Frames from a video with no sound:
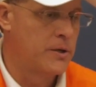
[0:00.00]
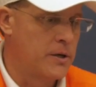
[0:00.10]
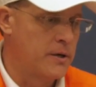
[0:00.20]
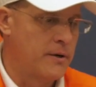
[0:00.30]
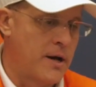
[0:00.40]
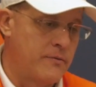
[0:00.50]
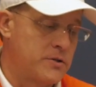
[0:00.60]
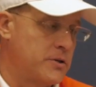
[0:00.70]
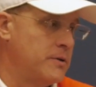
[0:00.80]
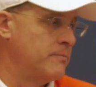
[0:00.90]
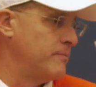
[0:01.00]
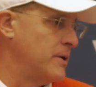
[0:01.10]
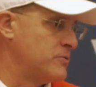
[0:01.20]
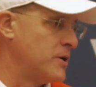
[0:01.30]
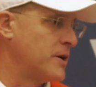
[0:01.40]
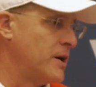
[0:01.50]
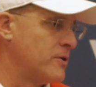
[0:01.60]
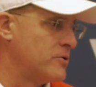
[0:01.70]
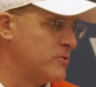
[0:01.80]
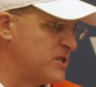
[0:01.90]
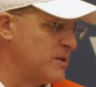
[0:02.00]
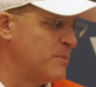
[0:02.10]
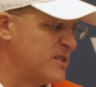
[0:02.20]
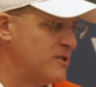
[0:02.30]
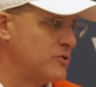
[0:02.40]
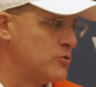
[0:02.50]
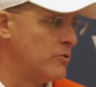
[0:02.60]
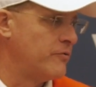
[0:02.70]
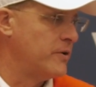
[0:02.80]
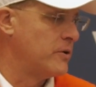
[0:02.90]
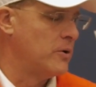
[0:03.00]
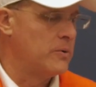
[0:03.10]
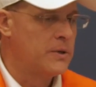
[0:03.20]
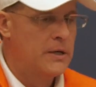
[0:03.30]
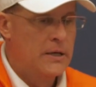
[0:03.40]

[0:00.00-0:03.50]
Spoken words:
Obviously, that was uncharacteristic, missing the short field goal.